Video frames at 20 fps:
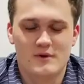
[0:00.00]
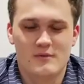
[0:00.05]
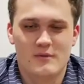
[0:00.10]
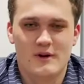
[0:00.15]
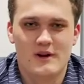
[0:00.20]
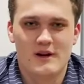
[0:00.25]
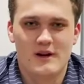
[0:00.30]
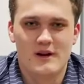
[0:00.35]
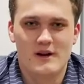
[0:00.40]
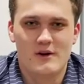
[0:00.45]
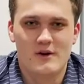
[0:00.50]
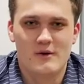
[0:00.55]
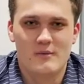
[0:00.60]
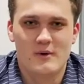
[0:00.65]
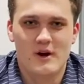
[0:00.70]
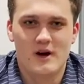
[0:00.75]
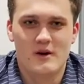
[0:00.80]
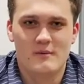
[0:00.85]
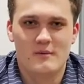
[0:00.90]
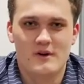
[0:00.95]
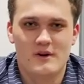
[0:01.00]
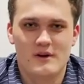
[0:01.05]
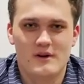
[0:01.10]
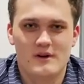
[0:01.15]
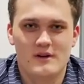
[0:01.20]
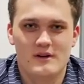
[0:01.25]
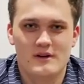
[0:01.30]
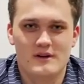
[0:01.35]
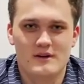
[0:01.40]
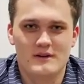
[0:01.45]
you might not know about me
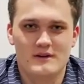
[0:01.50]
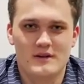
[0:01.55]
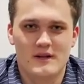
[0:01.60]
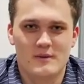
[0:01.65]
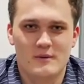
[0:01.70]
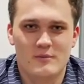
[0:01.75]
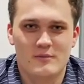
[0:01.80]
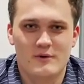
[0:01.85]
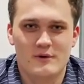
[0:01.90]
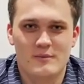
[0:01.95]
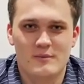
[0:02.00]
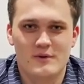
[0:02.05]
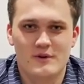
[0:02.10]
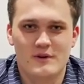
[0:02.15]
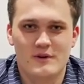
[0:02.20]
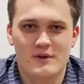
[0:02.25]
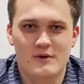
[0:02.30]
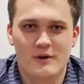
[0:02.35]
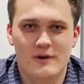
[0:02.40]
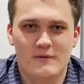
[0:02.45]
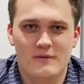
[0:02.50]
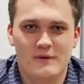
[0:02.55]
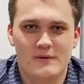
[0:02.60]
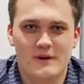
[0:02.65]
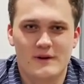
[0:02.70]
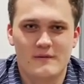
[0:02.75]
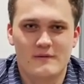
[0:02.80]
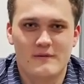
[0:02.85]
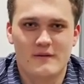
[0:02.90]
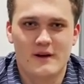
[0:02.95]
is that I'm a pretty big Grateful
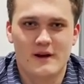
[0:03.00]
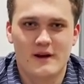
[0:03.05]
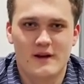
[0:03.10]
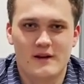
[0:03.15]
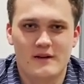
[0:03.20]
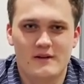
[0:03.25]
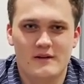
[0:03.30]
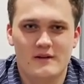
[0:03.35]
Dead fan